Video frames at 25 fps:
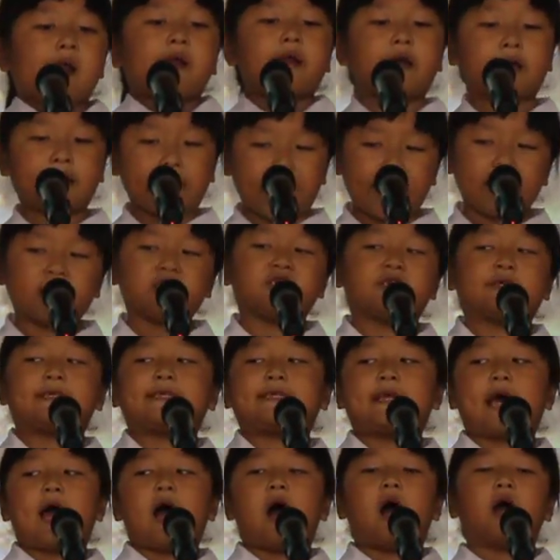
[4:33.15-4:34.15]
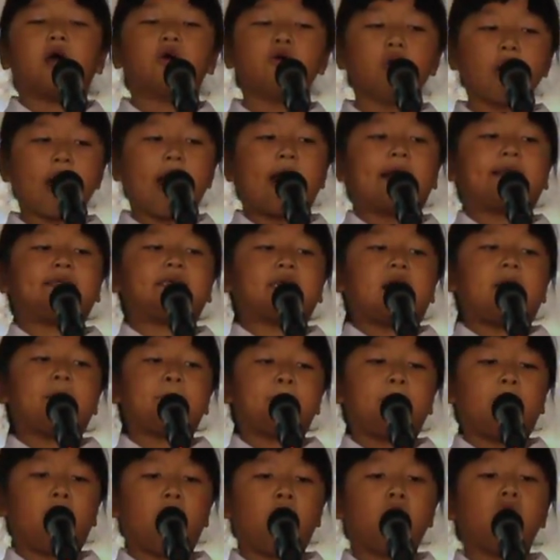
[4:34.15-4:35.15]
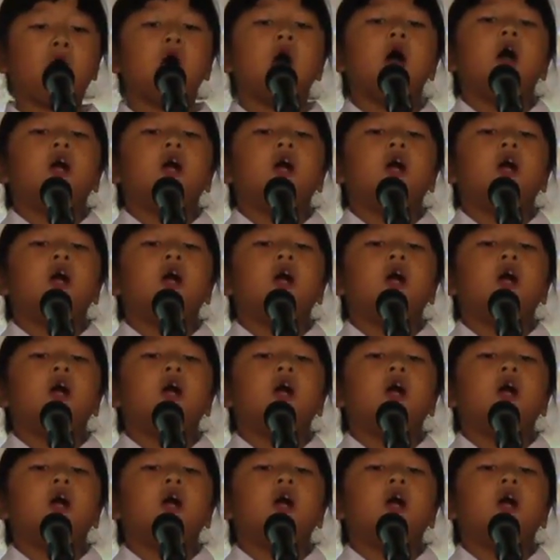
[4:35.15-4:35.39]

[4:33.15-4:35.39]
The king should set a good example